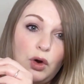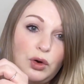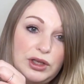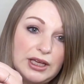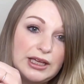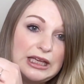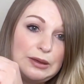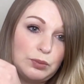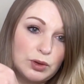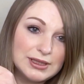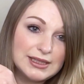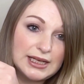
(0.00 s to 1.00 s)
or you can keep
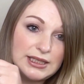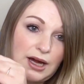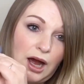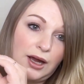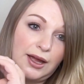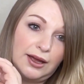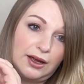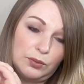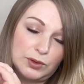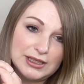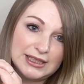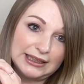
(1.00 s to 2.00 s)
one side darker
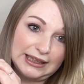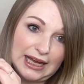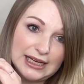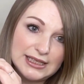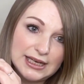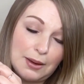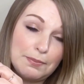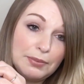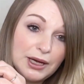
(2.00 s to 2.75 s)
and one side lighter.